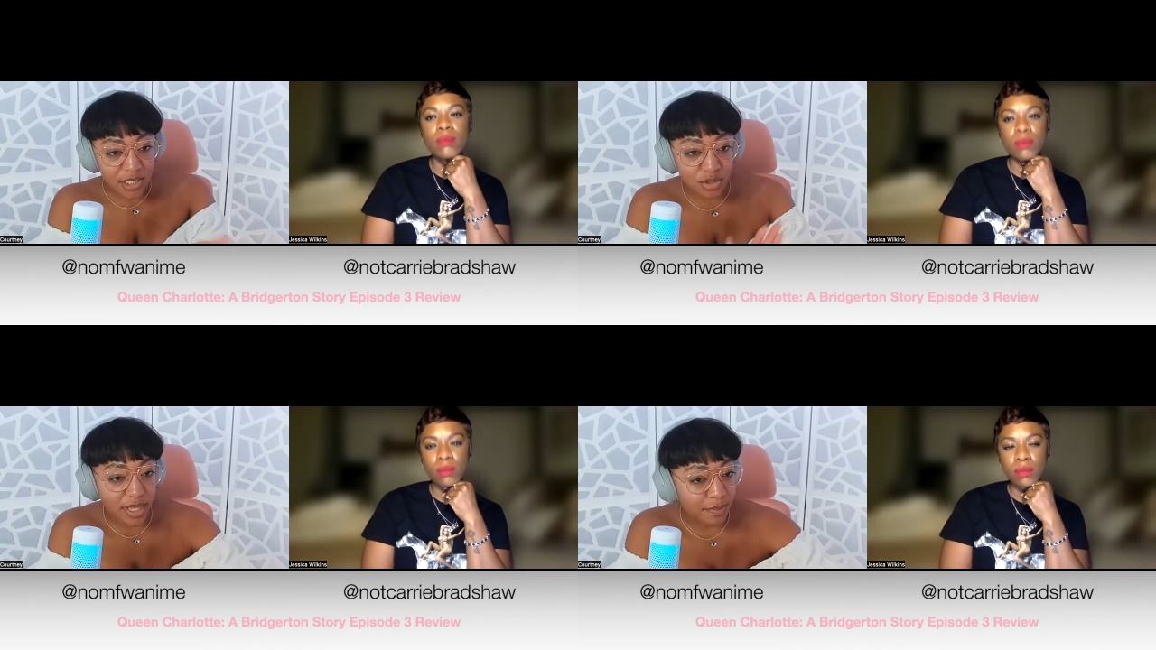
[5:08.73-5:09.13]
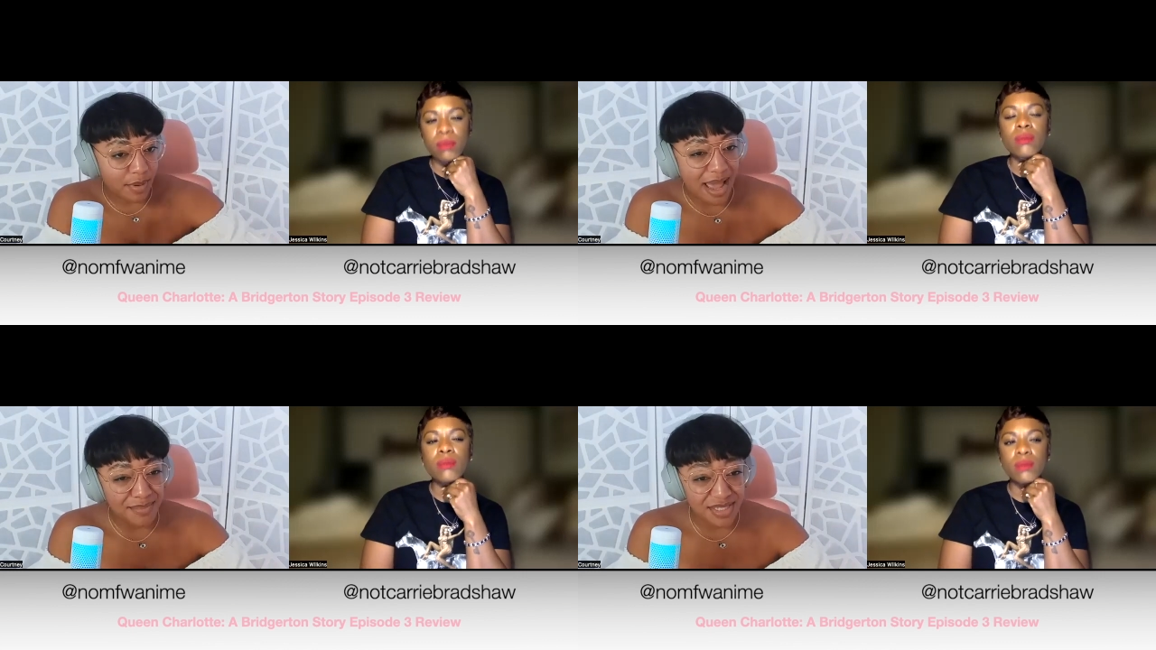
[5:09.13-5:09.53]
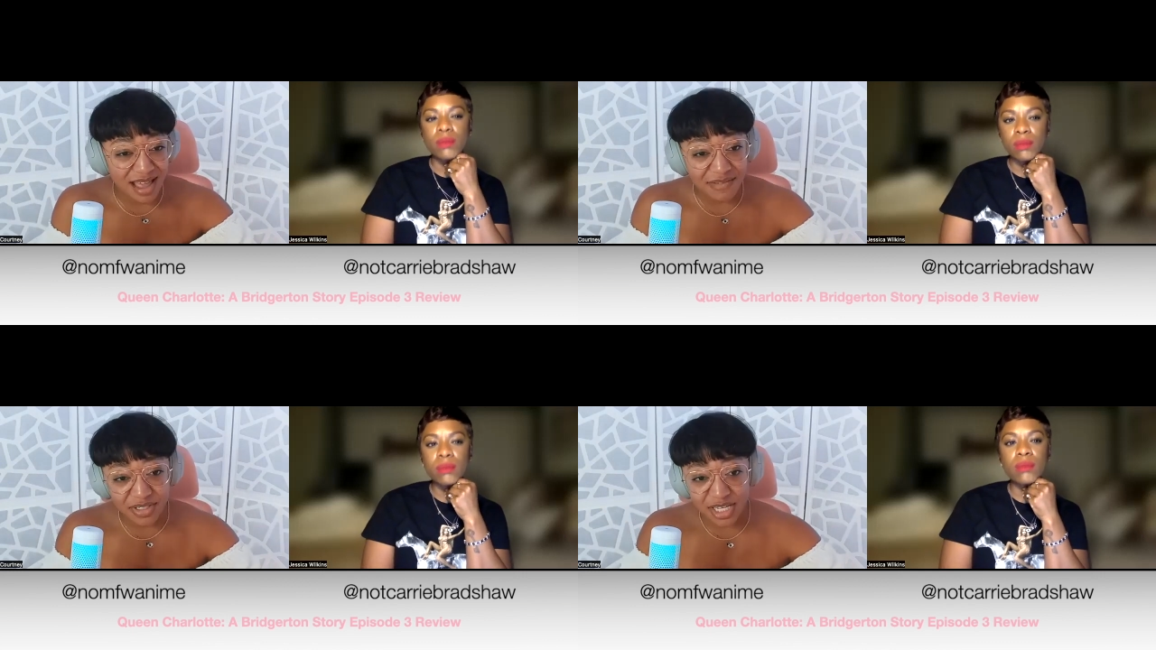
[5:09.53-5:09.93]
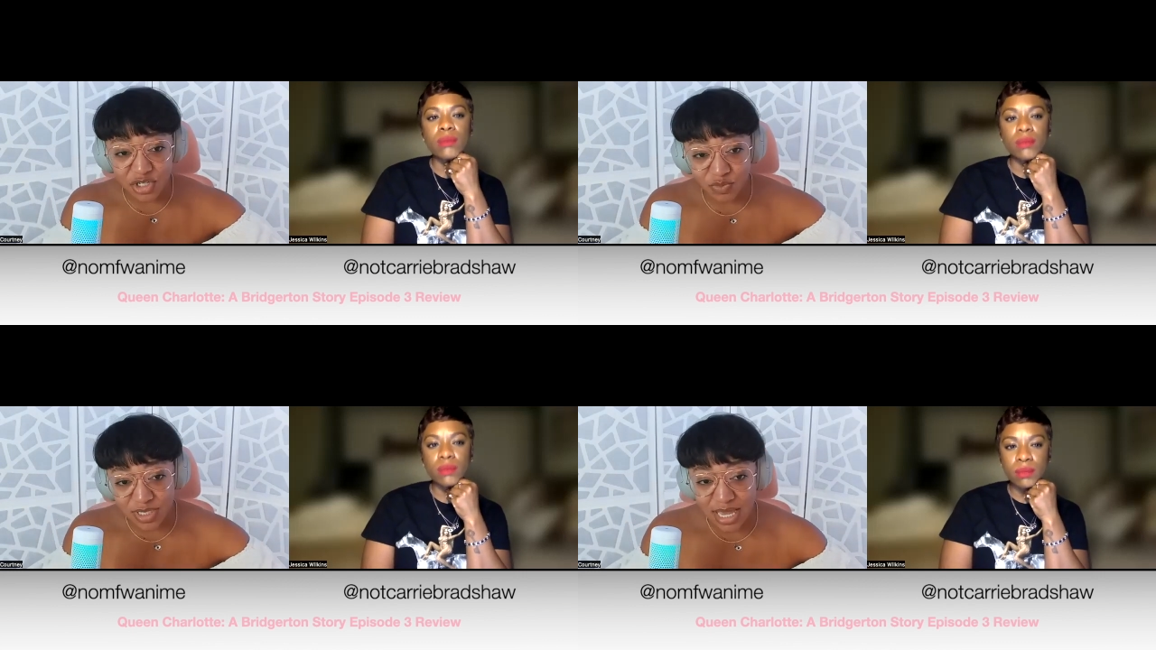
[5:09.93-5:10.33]
Speaker 1: So like perhaps
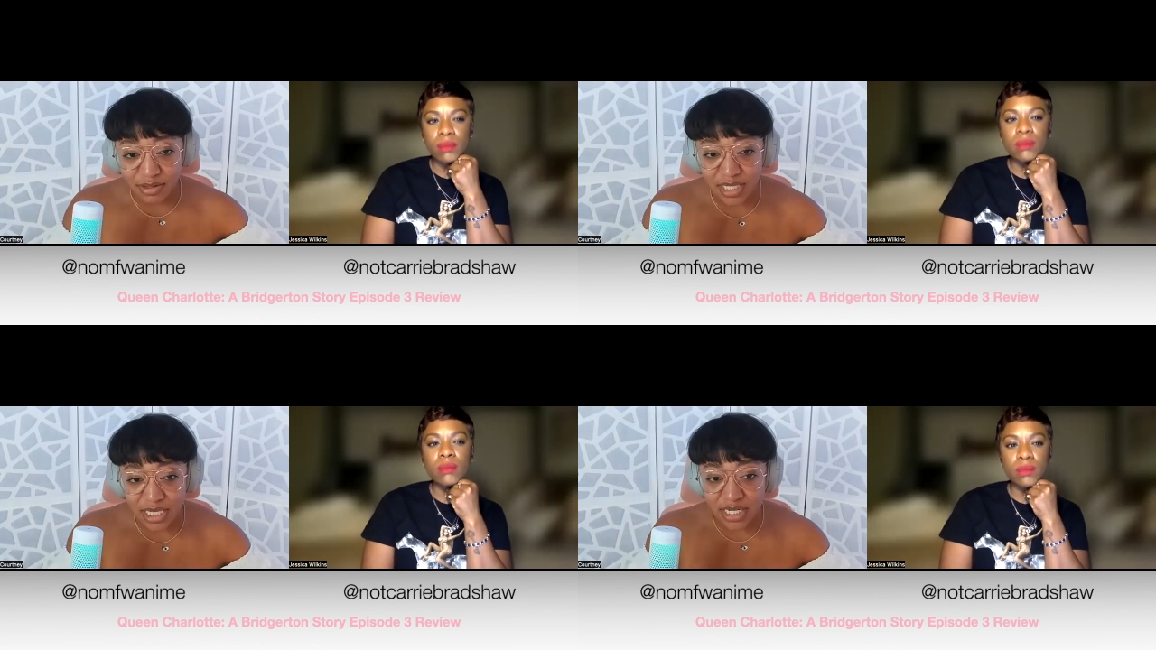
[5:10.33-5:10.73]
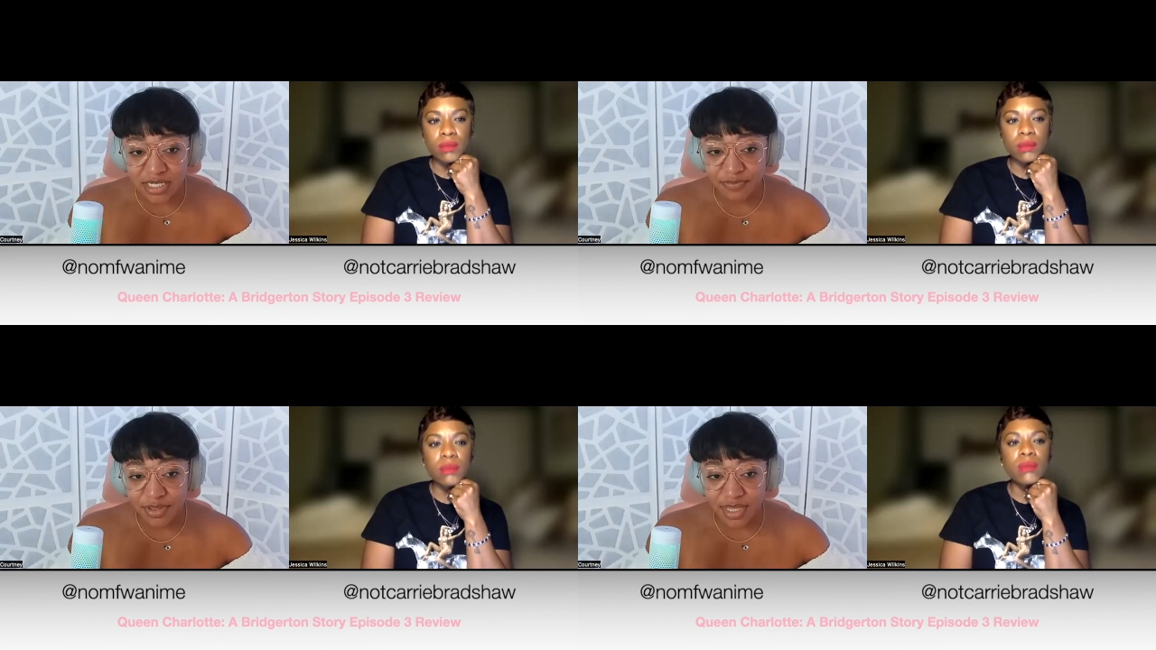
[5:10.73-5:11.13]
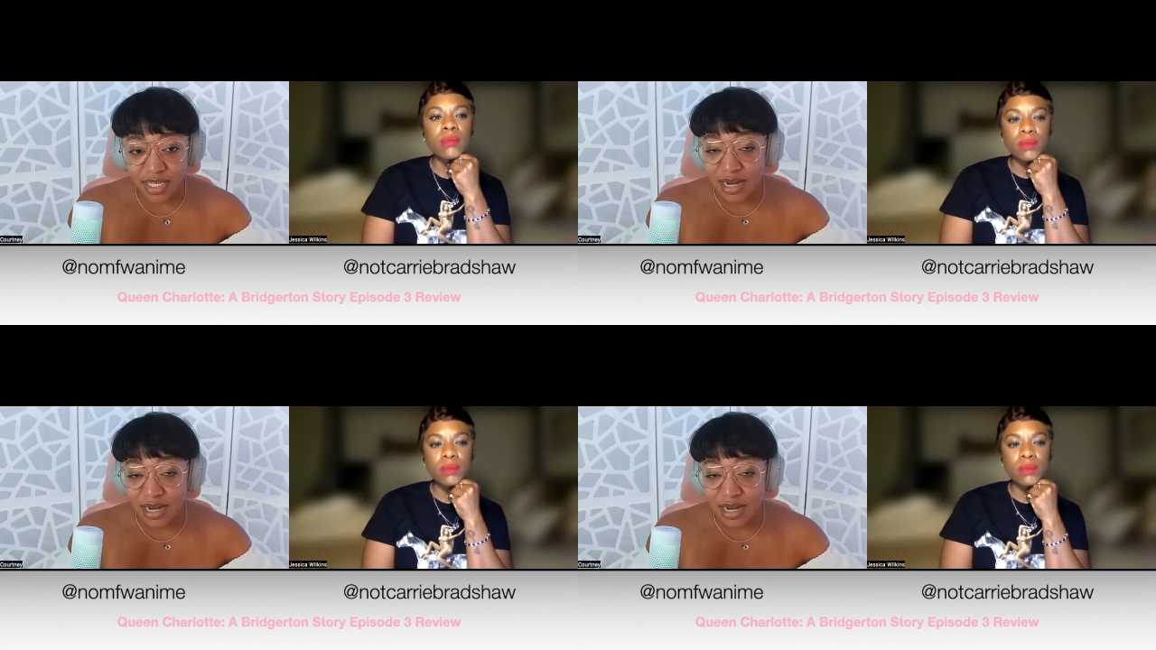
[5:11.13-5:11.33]
ovulation was calculated different then.